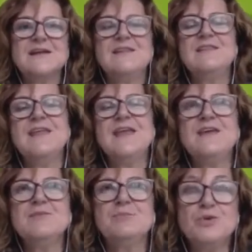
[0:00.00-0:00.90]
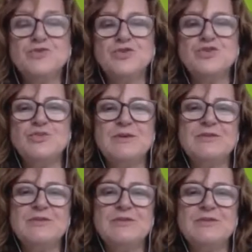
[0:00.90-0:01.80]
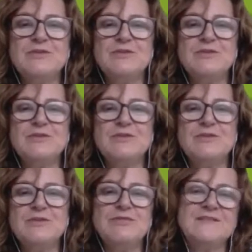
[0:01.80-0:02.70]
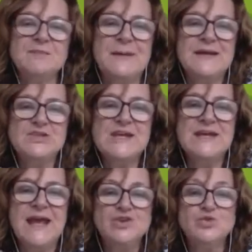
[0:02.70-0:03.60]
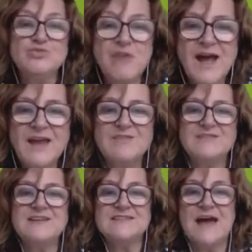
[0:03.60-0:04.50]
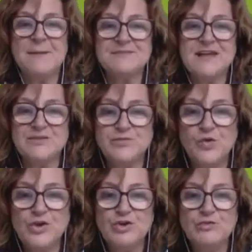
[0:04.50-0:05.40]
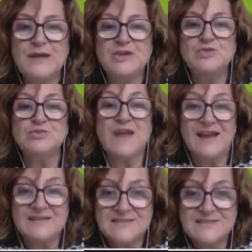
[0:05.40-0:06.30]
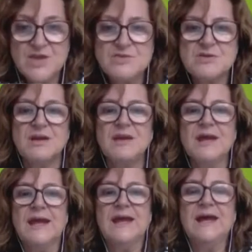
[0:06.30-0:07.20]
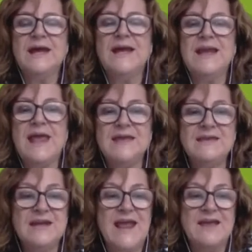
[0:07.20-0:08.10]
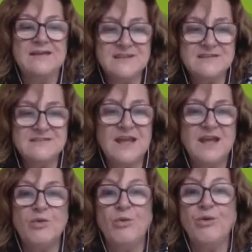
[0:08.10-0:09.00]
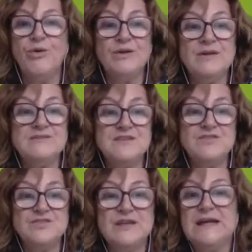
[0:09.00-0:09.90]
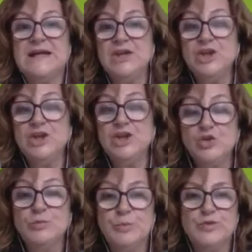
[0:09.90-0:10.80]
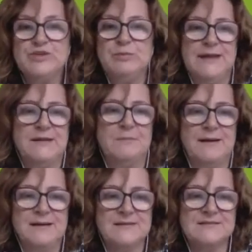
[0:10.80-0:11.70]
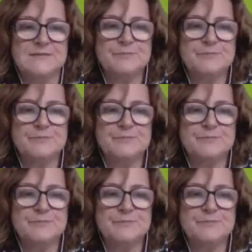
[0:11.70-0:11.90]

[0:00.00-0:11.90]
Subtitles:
the post-consumer flexible packaging to drive this upside volume into realization in either existing or these new possible end markets?